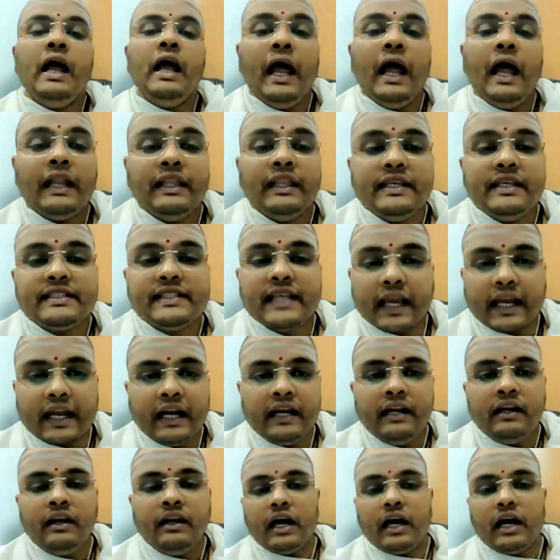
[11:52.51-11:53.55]
And the
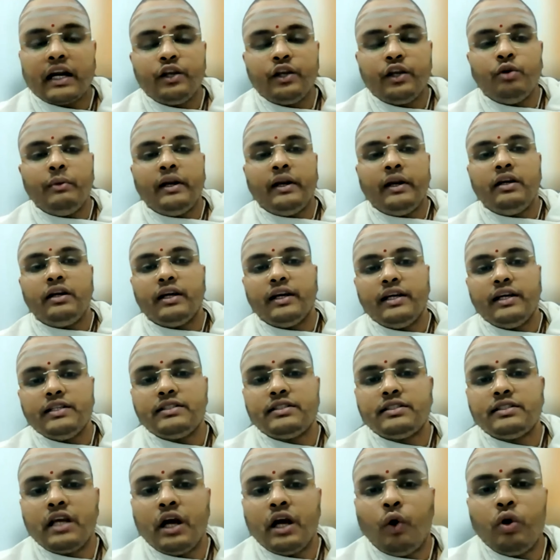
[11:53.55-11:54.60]
second argument
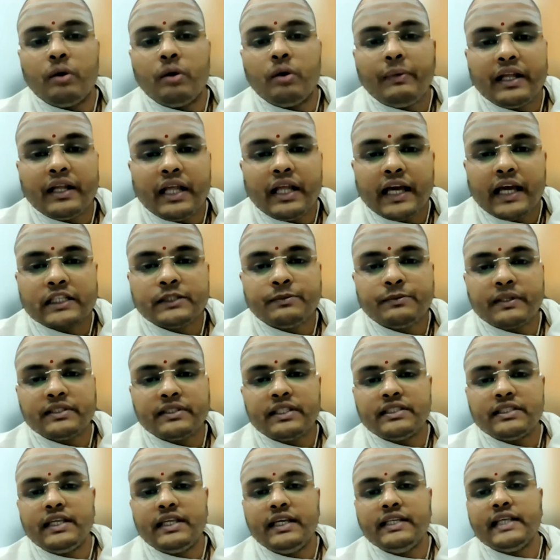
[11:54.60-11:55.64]
is Gaudapada
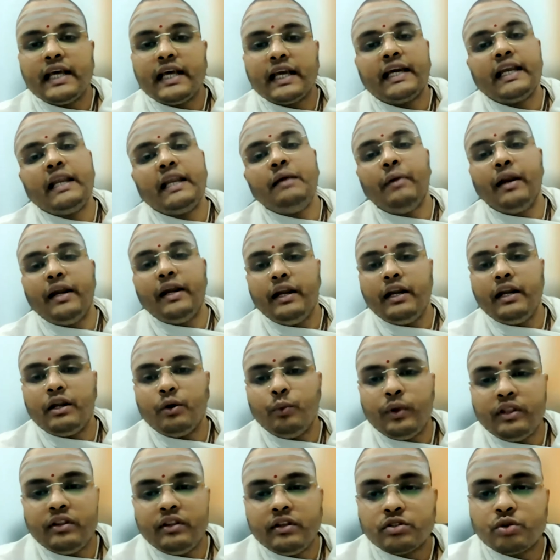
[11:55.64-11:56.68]
expresses his agreement
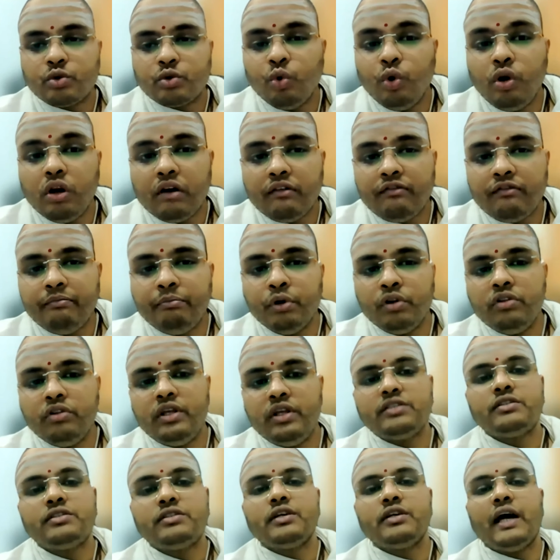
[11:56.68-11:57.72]
with the school of
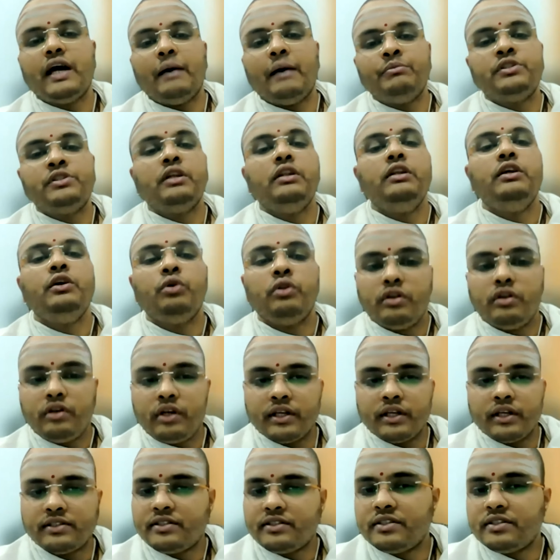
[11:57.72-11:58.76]
Buddhist
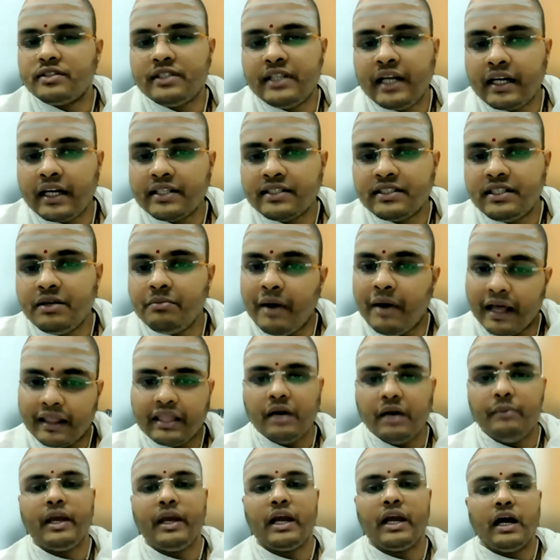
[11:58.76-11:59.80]
absolutists, that is the
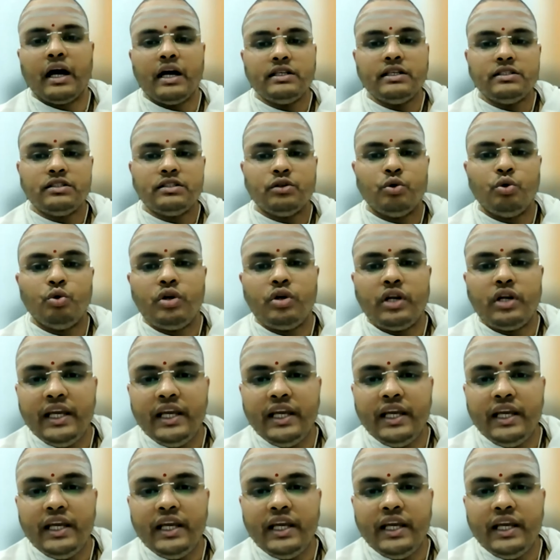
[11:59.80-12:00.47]
Madhyamikas who